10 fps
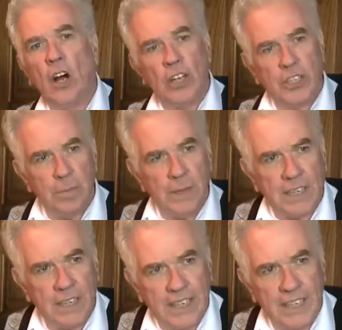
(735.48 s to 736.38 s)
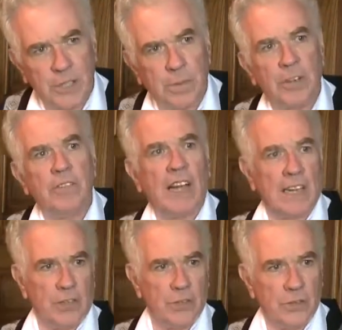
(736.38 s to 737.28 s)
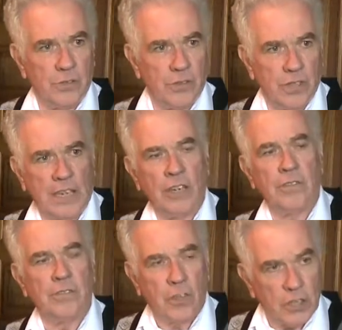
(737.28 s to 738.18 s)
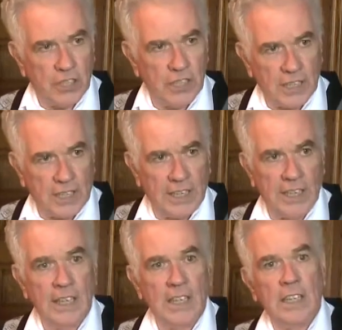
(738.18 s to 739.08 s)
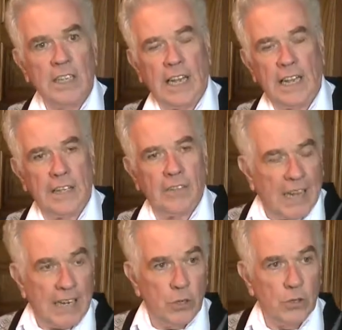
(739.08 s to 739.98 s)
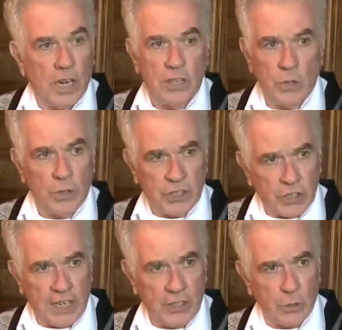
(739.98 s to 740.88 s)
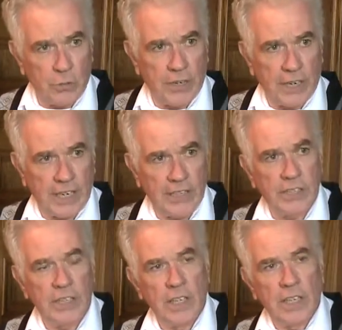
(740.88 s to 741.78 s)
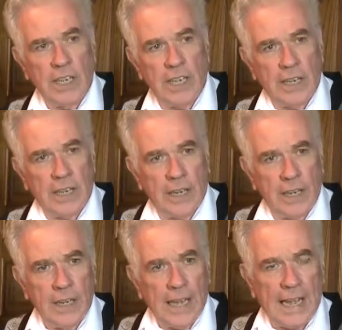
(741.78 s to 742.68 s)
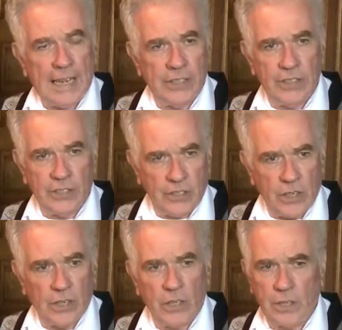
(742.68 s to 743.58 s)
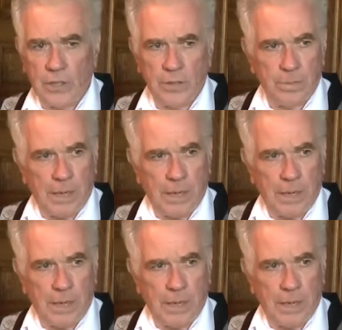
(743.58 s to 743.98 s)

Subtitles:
Ultimately, it's about values. Yeah. And unfortunately, the values aren't going to change overnight. And the